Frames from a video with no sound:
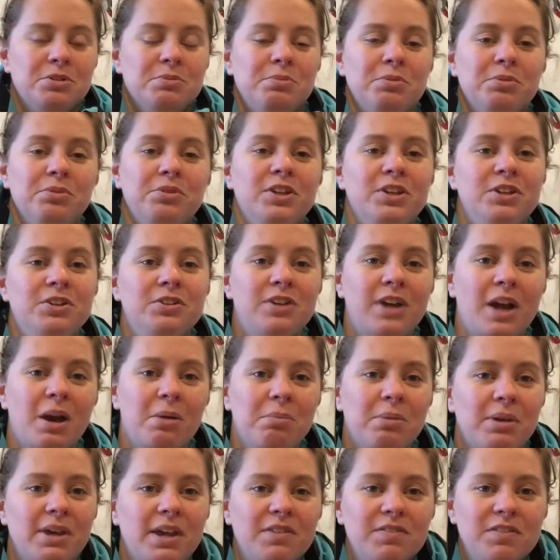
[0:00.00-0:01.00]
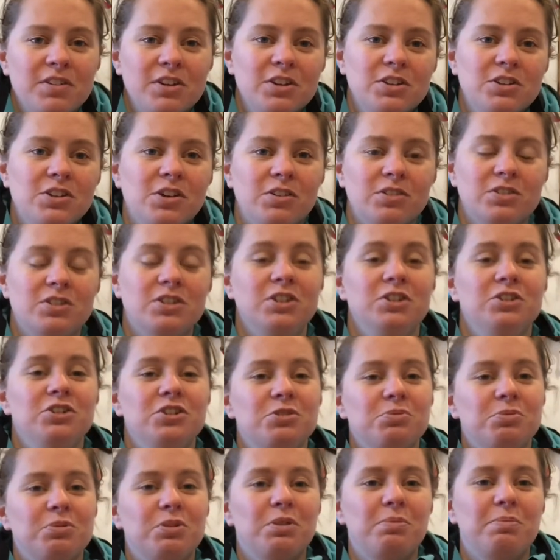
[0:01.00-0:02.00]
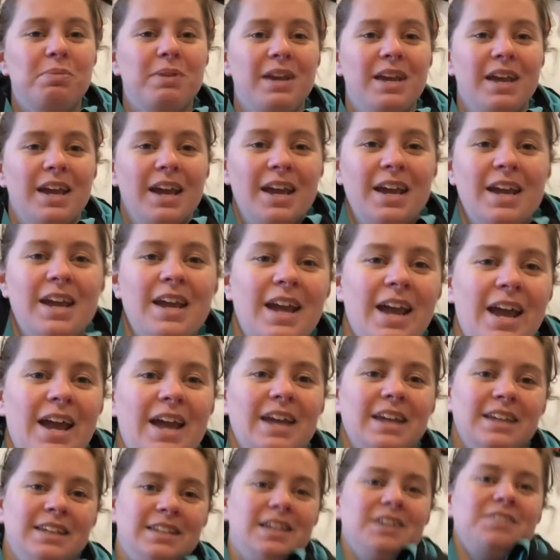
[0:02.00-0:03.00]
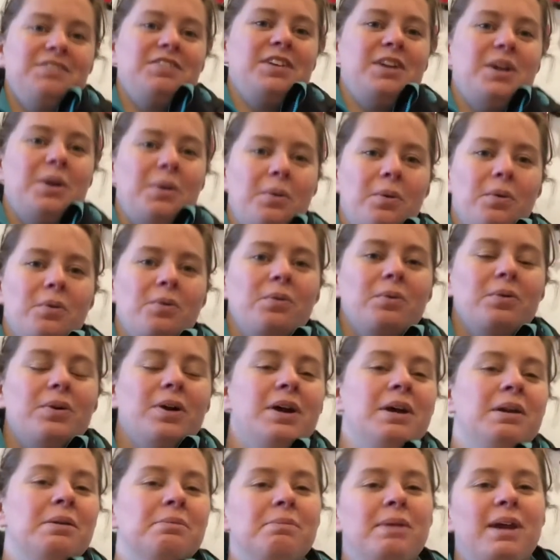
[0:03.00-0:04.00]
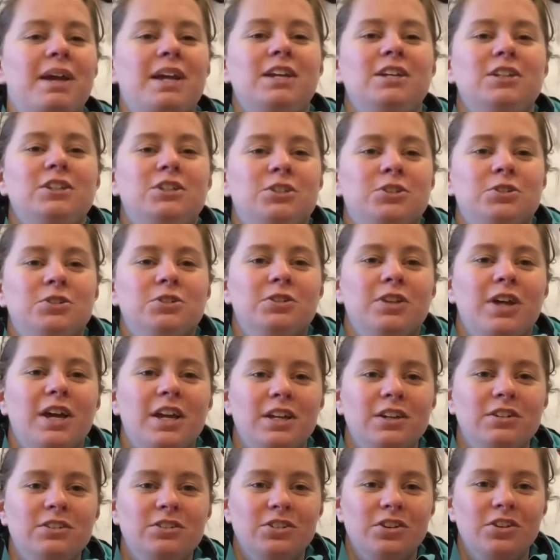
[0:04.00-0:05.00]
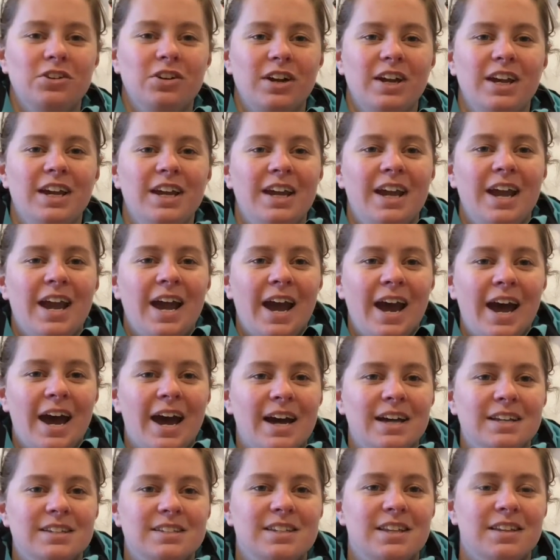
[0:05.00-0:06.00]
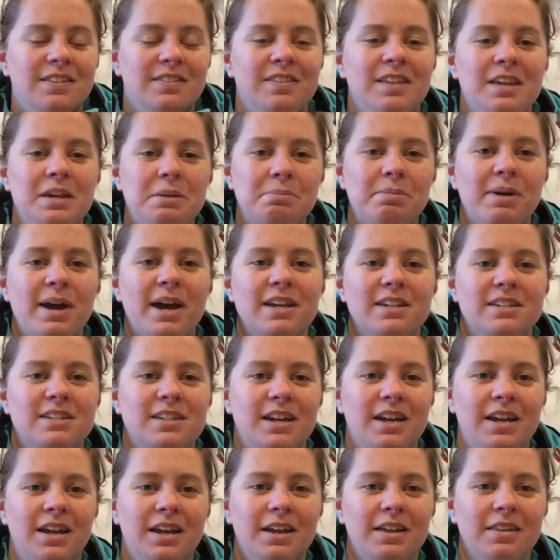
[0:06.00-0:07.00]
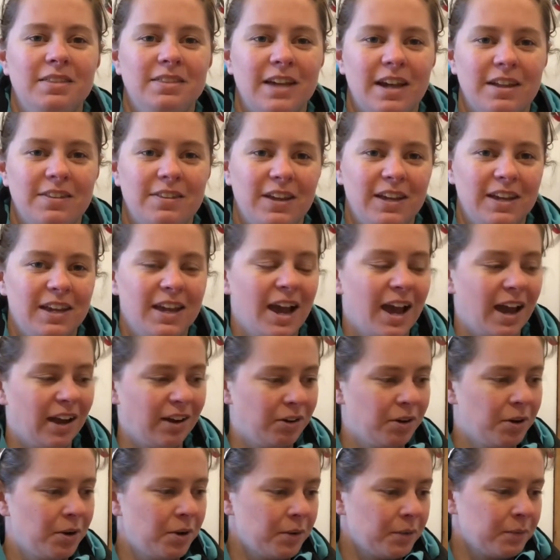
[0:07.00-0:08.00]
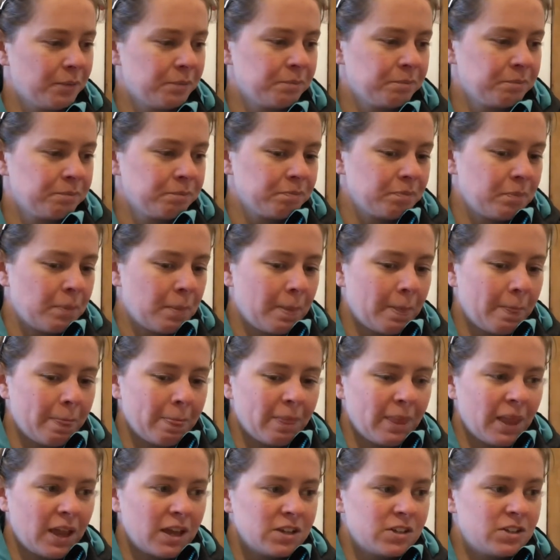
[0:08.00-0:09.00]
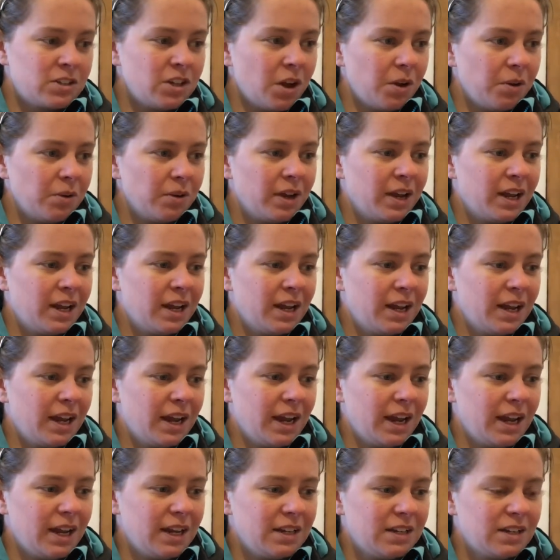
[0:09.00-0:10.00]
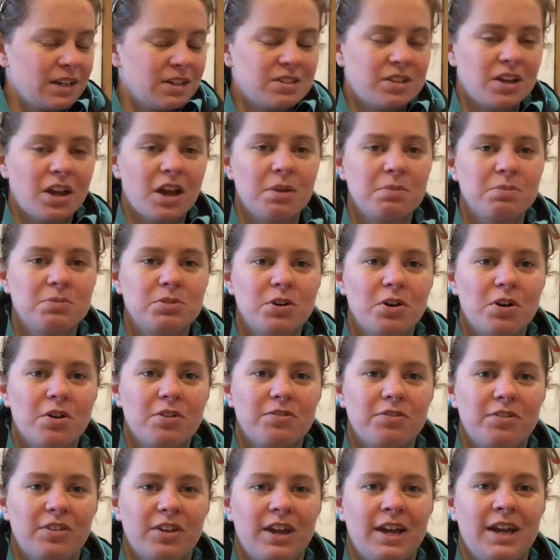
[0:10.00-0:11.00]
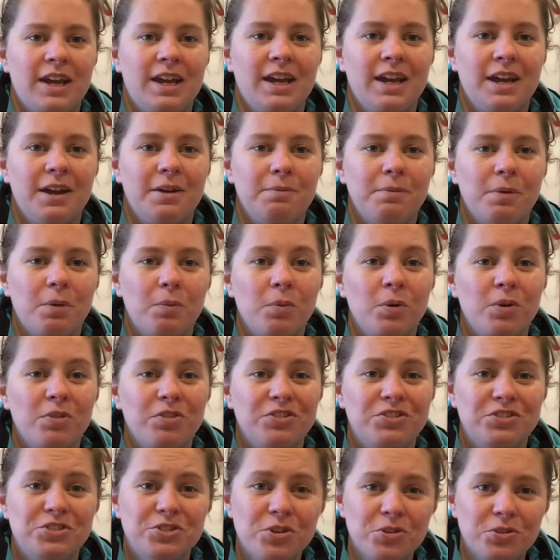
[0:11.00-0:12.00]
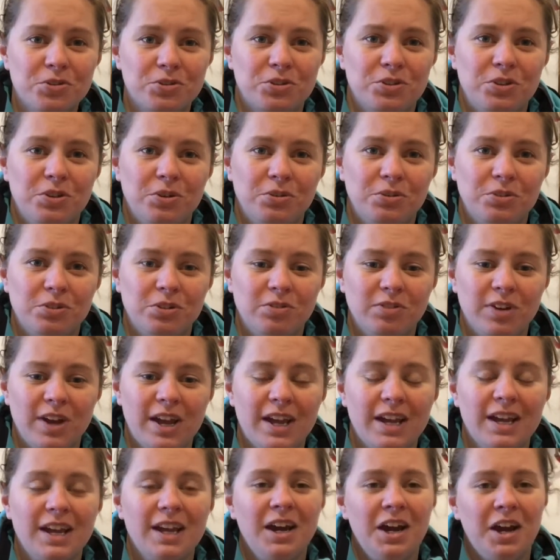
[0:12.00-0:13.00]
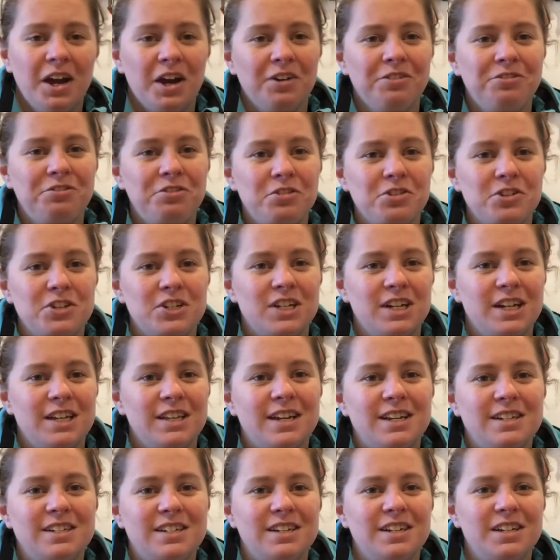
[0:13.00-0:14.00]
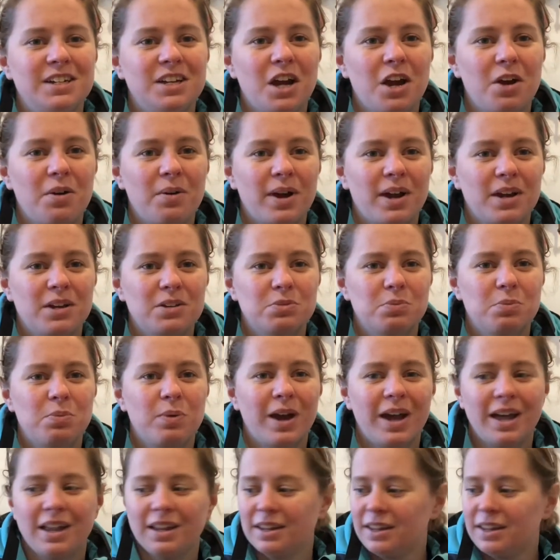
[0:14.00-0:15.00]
that you can be giving your dogs. So you just want to be giving it all, making sure that your dog has the best that they can. So, in terms of what the dogs thought of it, unfortunately that didn't go as well.